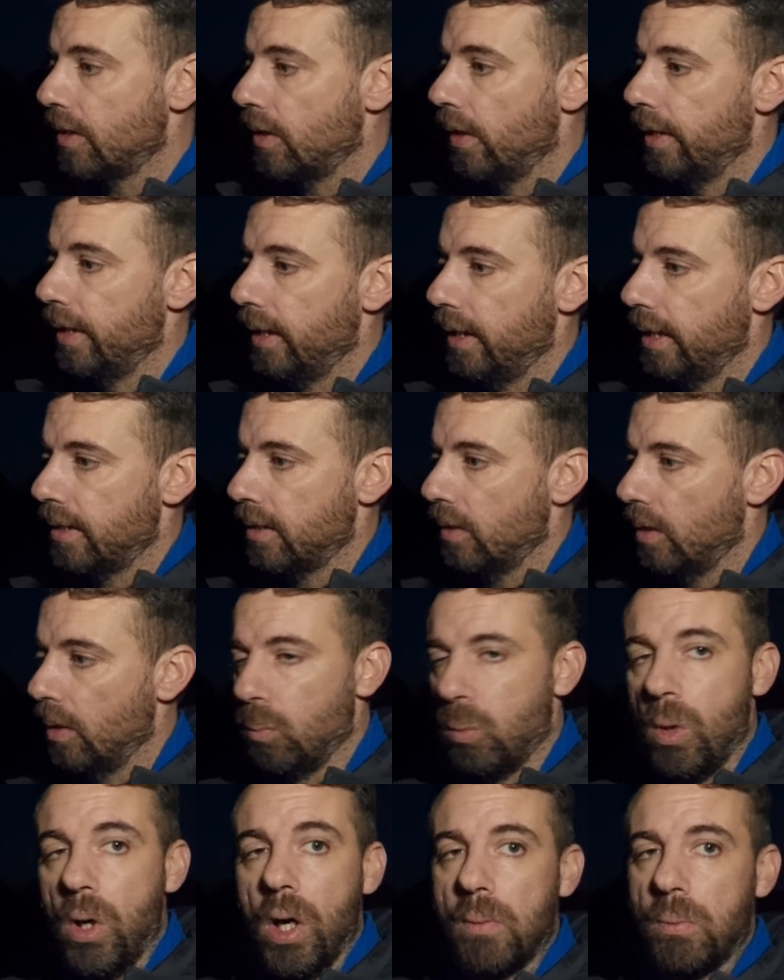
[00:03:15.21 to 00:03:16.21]
not a
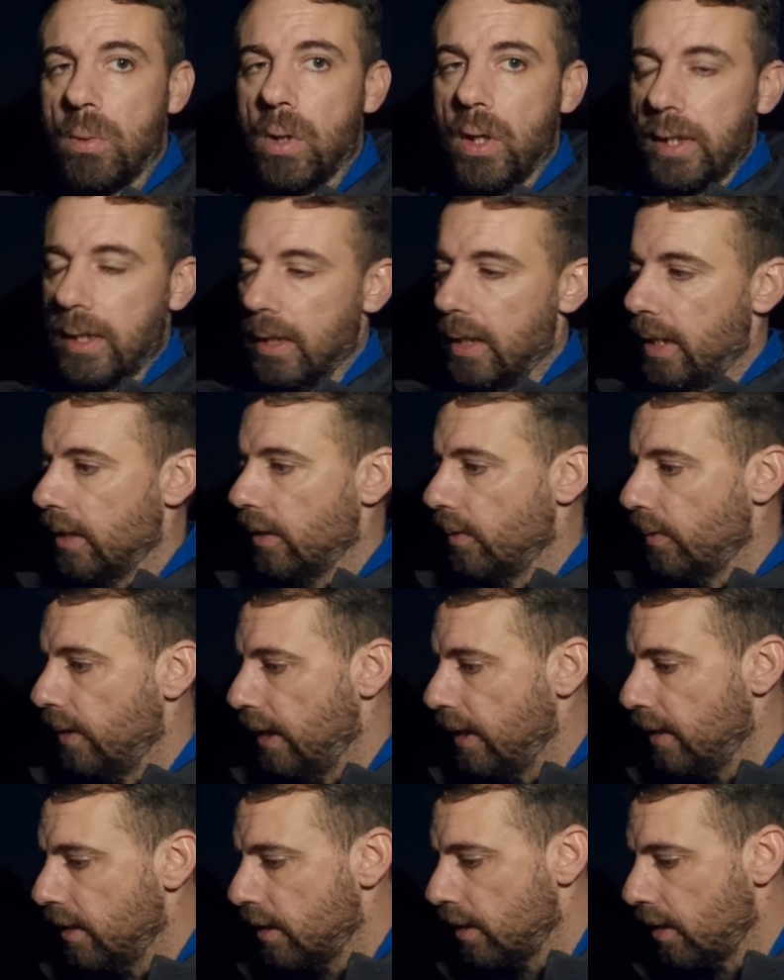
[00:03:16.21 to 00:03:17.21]
wide angle
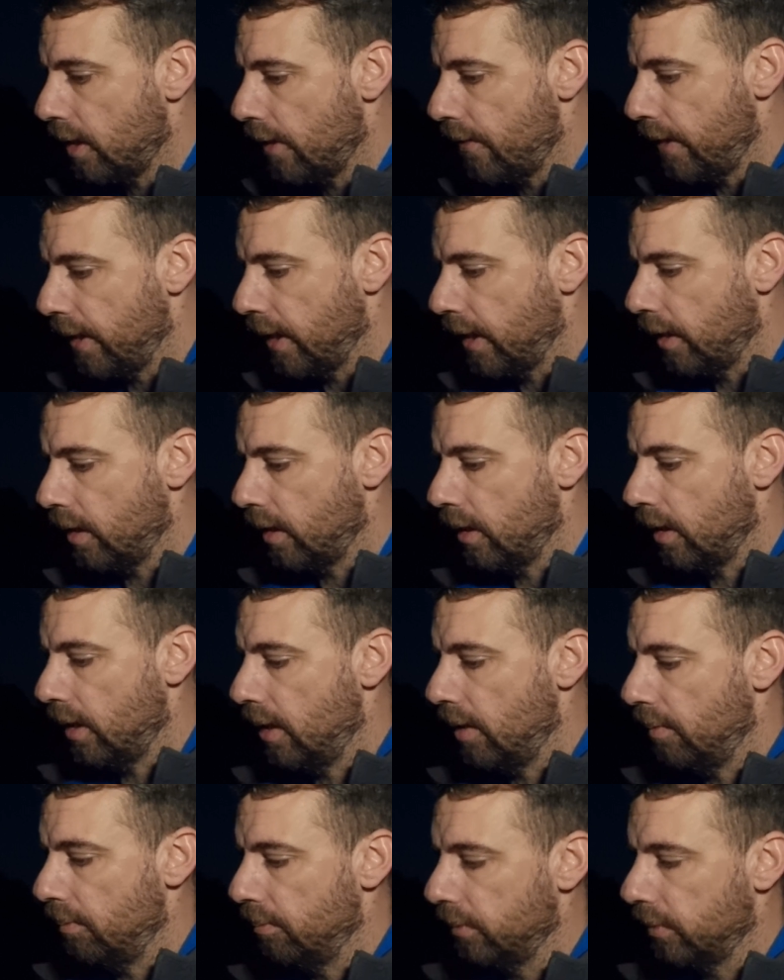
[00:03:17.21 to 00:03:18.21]
lens. I think
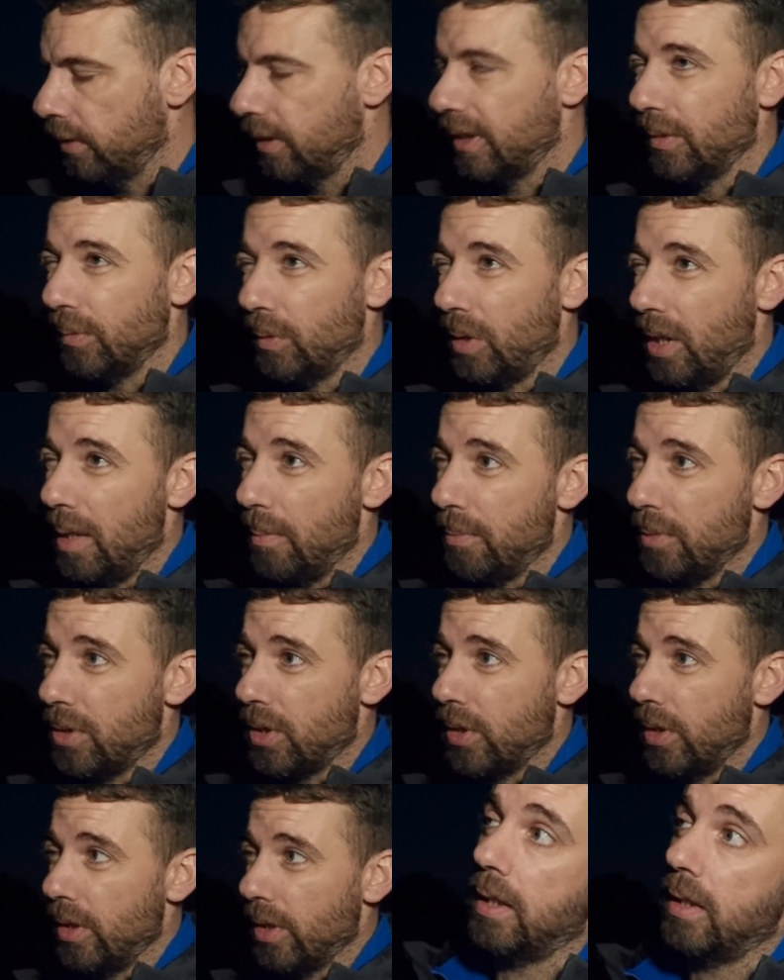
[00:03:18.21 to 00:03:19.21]
I am
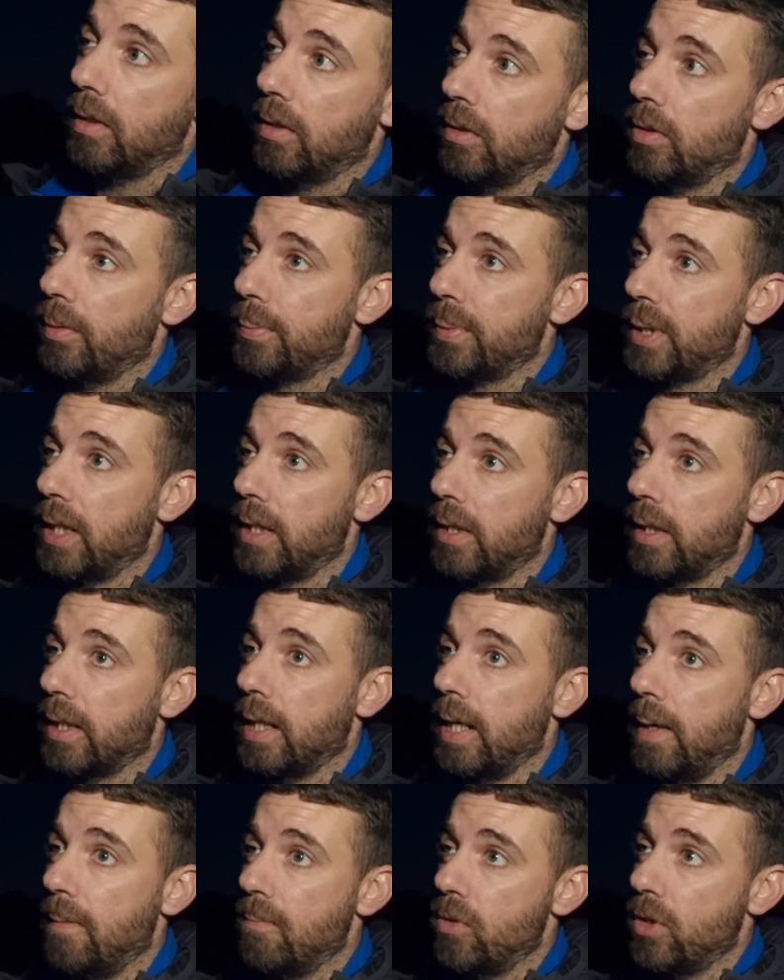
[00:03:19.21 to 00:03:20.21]
shooting a crop sensor
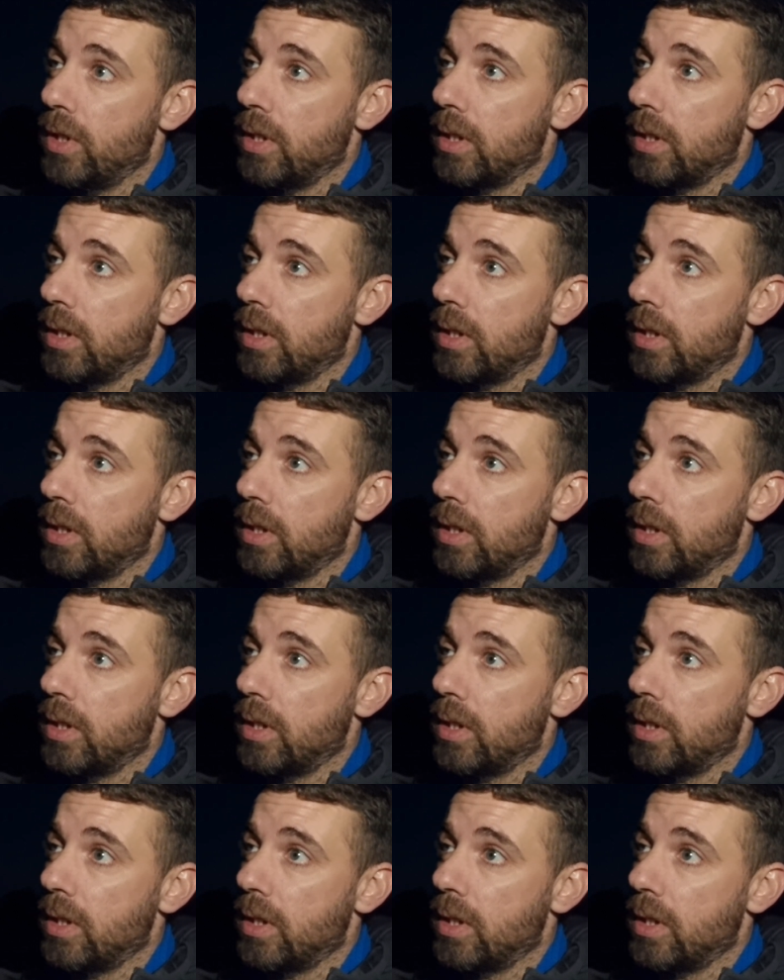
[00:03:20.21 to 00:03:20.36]
camera.